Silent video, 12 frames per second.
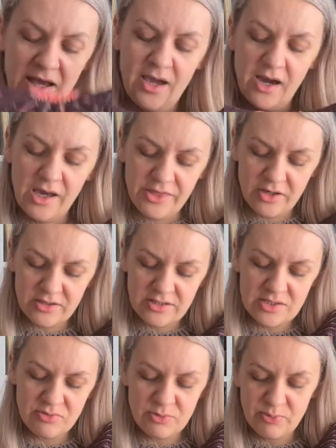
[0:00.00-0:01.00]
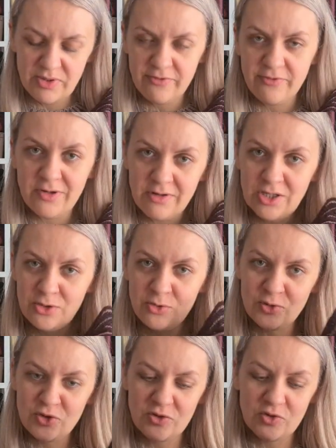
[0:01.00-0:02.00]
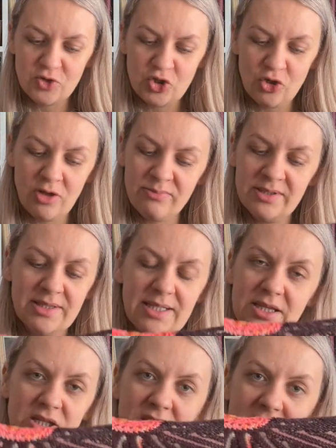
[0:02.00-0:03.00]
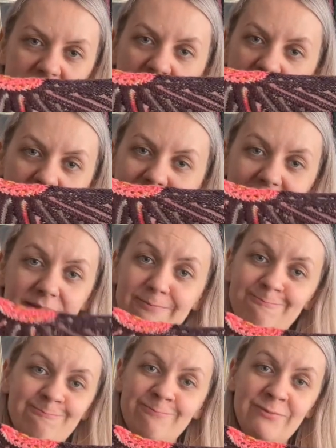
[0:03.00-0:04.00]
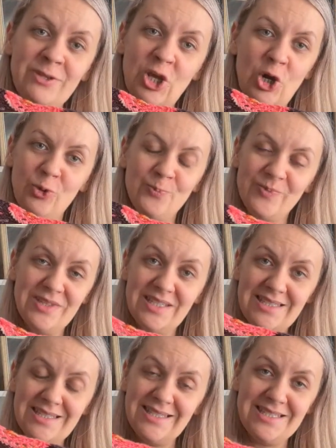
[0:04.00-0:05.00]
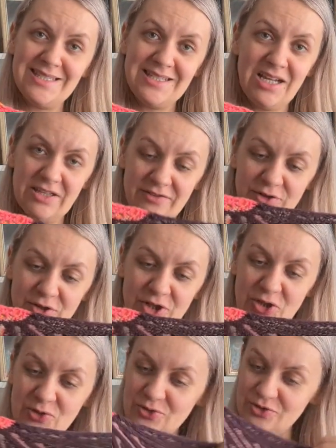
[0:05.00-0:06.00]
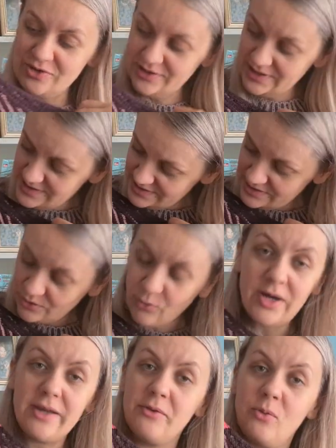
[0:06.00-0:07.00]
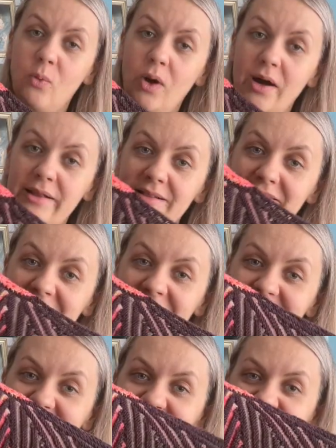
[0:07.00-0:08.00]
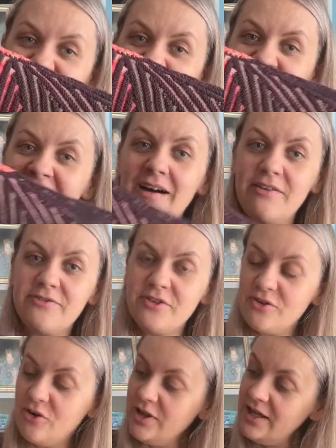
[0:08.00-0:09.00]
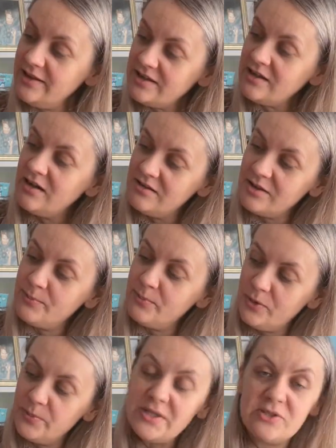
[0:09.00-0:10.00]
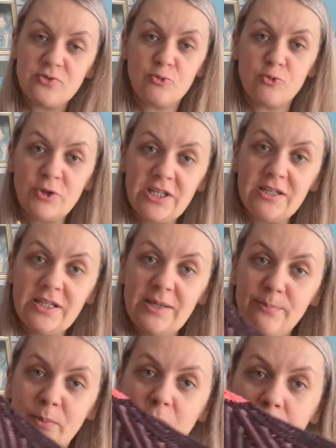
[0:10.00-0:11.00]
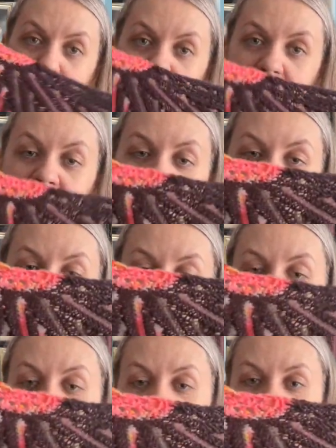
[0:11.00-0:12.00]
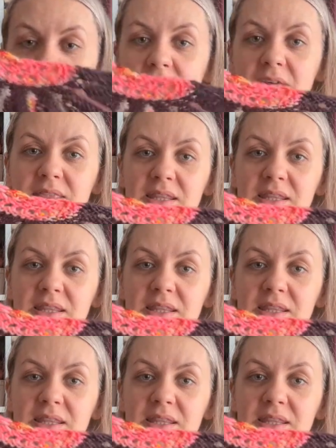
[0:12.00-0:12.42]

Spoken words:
I thought this would be very neutral shawl, but it turns out that no, this is not very neutral. This is quite wild after all, and the color pop is really popping. Just look at that.